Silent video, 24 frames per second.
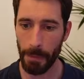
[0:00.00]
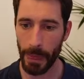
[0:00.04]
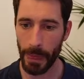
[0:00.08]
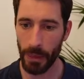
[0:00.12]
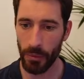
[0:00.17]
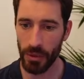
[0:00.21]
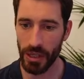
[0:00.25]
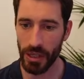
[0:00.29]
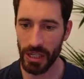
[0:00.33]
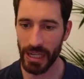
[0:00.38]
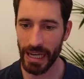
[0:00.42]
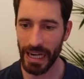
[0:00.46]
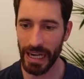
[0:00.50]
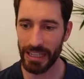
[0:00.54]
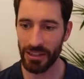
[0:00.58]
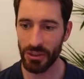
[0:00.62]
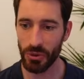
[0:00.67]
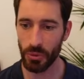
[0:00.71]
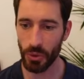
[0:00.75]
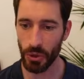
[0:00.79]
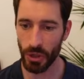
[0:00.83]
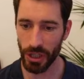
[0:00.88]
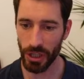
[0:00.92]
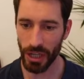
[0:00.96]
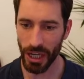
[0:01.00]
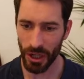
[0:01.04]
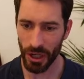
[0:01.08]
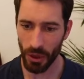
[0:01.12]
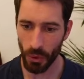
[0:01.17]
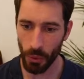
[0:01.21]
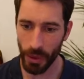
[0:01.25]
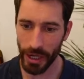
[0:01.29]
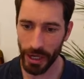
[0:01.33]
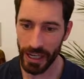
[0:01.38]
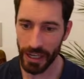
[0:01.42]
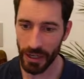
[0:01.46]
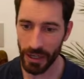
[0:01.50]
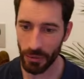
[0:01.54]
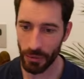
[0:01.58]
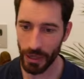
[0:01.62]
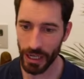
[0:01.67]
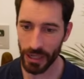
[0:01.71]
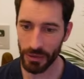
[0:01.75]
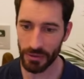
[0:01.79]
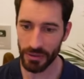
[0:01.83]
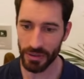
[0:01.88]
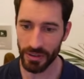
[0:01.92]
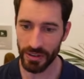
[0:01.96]
We had to work our way
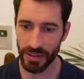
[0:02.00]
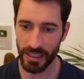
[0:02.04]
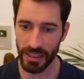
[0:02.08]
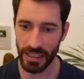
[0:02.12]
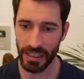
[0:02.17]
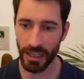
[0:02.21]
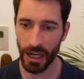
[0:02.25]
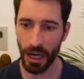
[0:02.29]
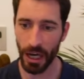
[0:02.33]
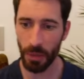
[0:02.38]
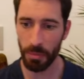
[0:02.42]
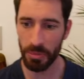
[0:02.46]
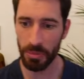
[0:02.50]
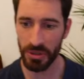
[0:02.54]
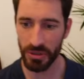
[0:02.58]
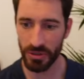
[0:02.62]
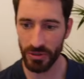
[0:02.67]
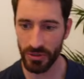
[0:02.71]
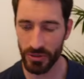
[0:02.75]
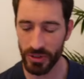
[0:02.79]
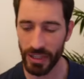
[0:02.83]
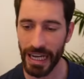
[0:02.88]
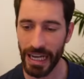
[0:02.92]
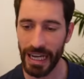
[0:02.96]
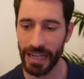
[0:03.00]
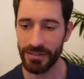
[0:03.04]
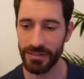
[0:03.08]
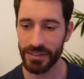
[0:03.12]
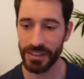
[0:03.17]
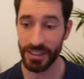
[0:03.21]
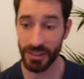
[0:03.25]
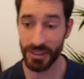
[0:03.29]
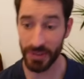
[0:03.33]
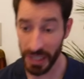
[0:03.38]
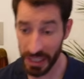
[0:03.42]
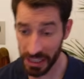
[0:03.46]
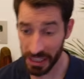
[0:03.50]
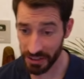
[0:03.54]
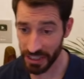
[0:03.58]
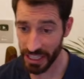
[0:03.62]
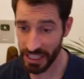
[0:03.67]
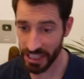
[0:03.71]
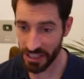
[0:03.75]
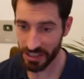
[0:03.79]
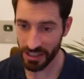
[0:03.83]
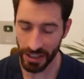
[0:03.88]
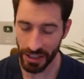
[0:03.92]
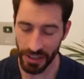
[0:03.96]
around the option to have a trailer
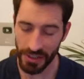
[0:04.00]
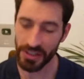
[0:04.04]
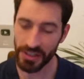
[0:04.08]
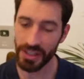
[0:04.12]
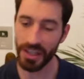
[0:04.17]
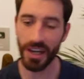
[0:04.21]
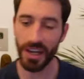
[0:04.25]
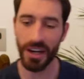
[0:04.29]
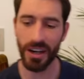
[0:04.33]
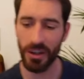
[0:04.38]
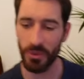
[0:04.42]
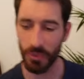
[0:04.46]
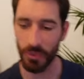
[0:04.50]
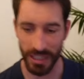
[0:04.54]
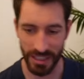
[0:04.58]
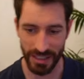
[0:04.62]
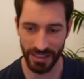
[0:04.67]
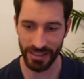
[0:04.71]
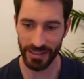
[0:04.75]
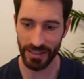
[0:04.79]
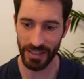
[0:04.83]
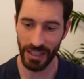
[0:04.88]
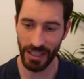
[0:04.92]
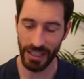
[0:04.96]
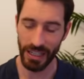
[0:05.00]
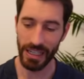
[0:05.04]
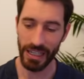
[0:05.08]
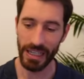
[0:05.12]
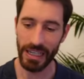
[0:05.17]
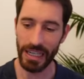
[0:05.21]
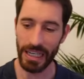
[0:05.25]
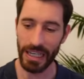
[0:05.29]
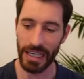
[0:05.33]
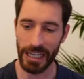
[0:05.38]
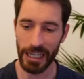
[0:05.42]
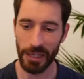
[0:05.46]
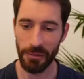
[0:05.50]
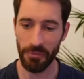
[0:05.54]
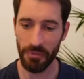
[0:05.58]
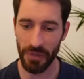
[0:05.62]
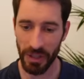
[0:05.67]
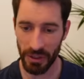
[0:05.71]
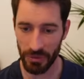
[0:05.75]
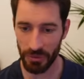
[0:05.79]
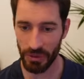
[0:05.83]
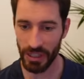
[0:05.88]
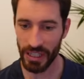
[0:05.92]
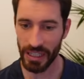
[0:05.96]
hitch on the car, which is
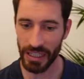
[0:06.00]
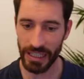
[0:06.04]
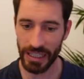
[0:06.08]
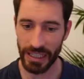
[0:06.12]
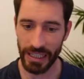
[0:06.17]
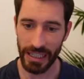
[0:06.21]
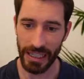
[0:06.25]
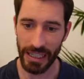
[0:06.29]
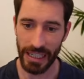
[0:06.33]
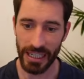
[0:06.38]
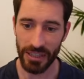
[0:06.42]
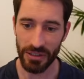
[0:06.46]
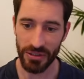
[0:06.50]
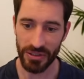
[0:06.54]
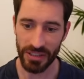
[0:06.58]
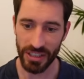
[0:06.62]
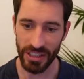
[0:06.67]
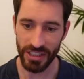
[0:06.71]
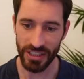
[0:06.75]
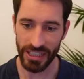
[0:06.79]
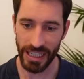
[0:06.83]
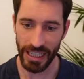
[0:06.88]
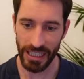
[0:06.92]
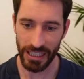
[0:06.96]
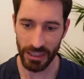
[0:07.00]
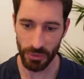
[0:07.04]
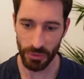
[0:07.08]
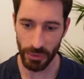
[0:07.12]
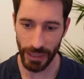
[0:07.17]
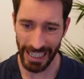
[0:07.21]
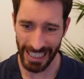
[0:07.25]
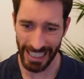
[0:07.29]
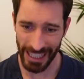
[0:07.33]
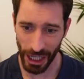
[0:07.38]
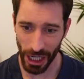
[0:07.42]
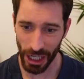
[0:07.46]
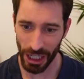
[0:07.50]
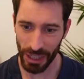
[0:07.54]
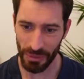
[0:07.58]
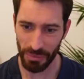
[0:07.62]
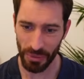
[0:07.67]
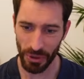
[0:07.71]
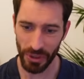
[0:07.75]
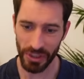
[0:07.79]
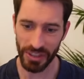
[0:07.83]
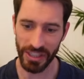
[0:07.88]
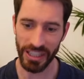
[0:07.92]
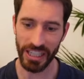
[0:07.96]
a really interesting challenge. We had a
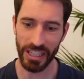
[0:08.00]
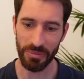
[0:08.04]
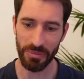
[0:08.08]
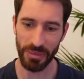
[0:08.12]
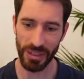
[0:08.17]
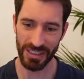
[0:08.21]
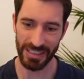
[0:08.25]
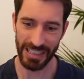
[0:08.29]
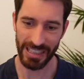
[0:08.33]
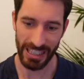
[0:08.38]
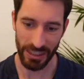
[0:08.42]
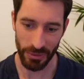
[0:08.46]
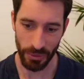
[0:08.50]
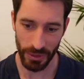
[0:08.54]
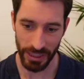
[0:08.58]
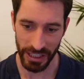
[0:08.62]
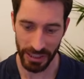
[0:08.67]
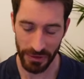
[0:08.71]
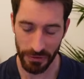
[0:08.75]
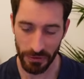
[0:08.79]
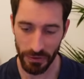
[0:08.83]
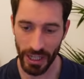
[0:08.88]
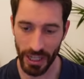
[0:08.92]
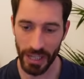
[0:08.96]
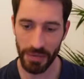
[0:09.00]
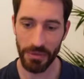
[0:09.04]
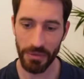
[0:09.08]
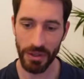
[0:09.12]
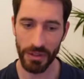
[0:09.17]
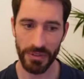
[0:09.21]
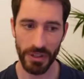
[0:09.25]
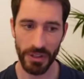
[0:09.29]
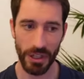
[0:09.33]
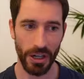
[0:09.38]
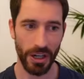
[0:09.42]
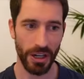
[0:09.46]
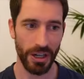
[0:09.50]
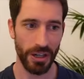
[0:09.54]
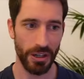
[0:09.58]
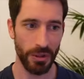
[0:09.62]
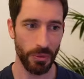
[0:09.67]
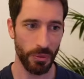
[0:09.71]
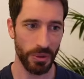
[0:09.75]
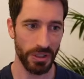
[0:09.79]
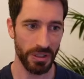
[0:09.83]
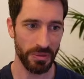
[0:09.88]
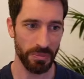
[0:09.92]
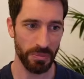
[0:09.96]
hard point here because that's where the frame of the car
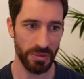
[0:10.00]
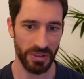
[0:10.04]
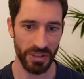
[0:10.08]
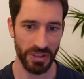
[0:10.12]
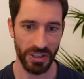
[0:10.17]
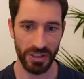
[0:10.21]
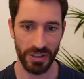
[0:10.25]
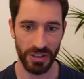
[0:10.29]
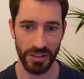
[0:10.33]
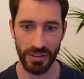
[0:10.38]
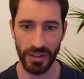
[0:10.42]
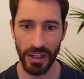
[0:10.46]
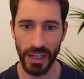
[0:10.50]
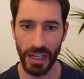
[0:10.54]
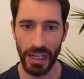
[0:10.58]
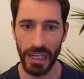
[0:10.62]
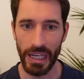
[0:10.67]
was positioned.